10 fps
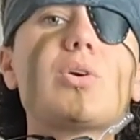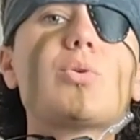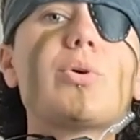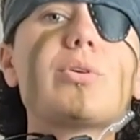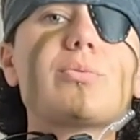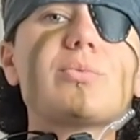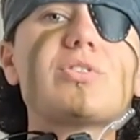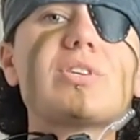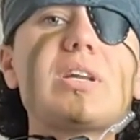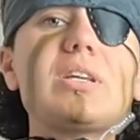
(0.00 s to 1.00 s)
Quoting from the
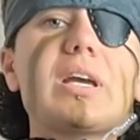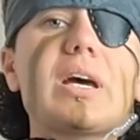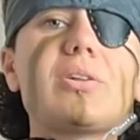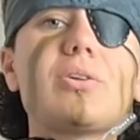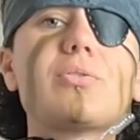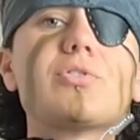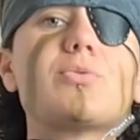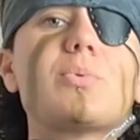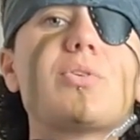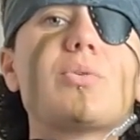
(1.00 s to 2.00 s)
standard catalogue of
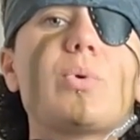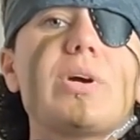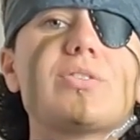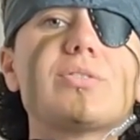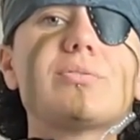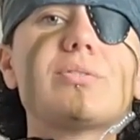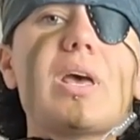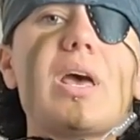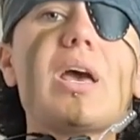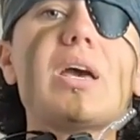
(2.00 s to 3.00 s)
Smith & Wesson,
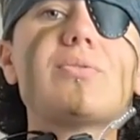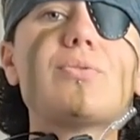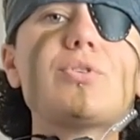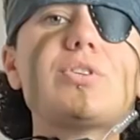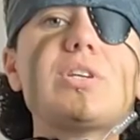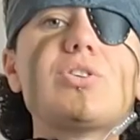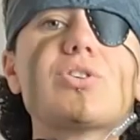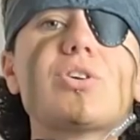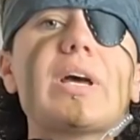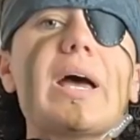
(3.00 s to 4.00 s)
a
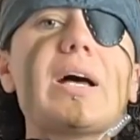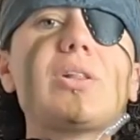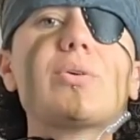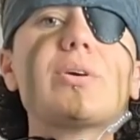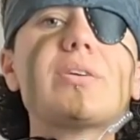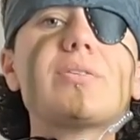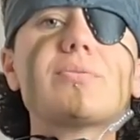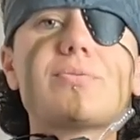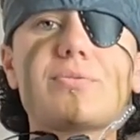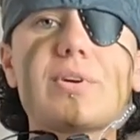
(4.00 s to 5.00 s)
14-shot alloy
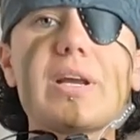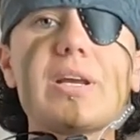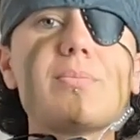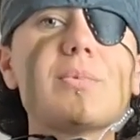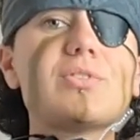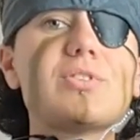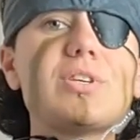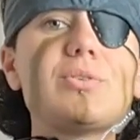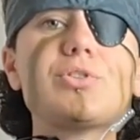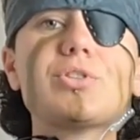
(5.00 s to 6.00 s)
frame
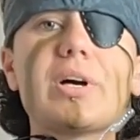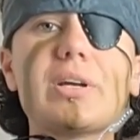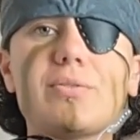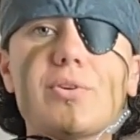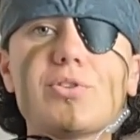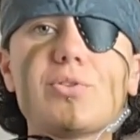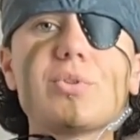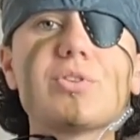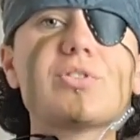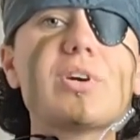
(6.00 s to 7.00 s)
steel slide version
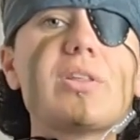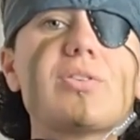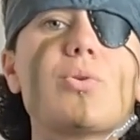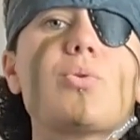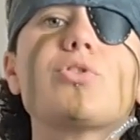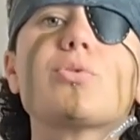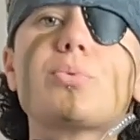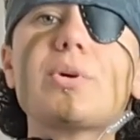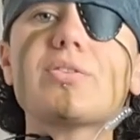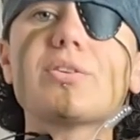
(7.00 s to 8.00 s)
with a silencer or
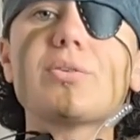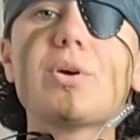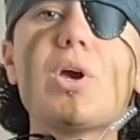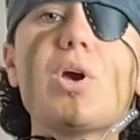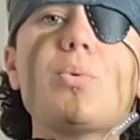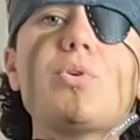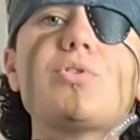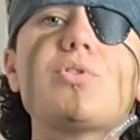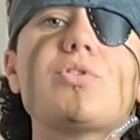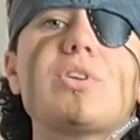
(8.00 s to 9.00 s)
suppressor was
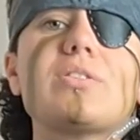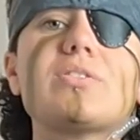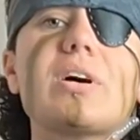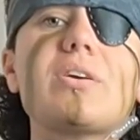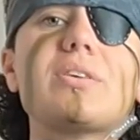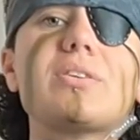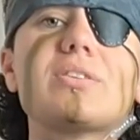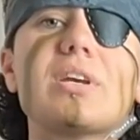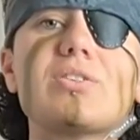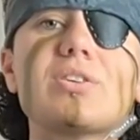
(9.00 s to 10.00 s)
used in
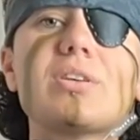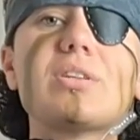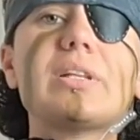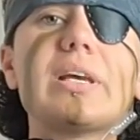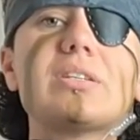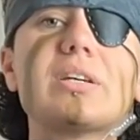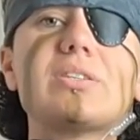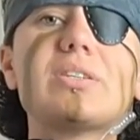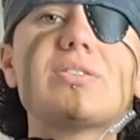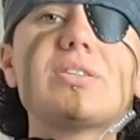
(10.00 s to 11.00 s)
Southeast Asia in the late
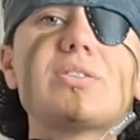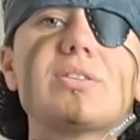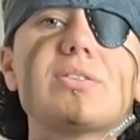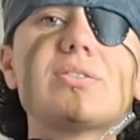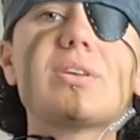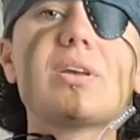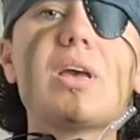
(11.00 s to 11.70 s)
1960s.